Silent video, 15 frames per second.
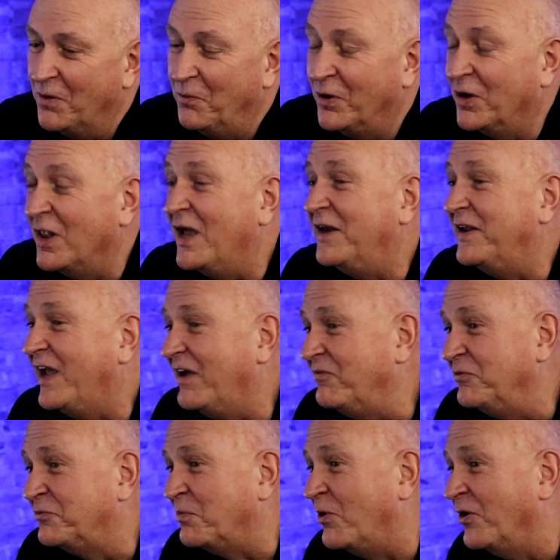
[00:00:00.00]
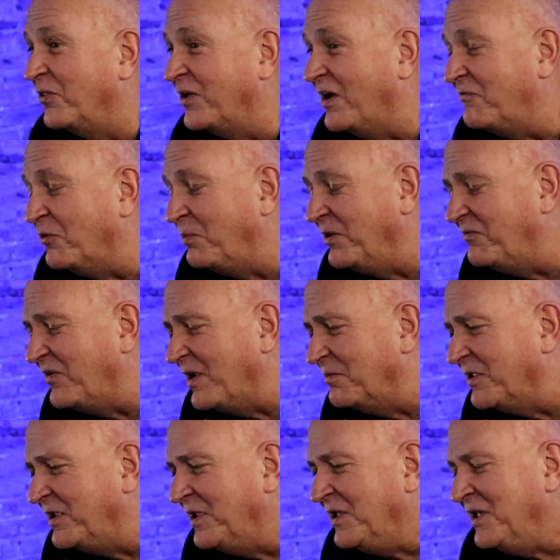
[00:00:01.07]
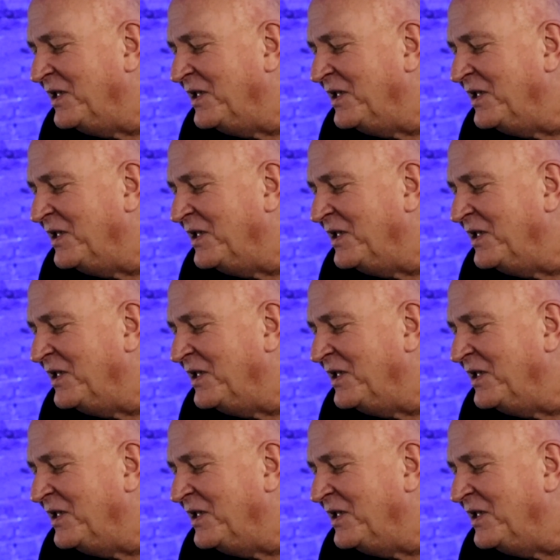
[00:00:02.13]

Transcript: we're glad to have as part of the FOP family.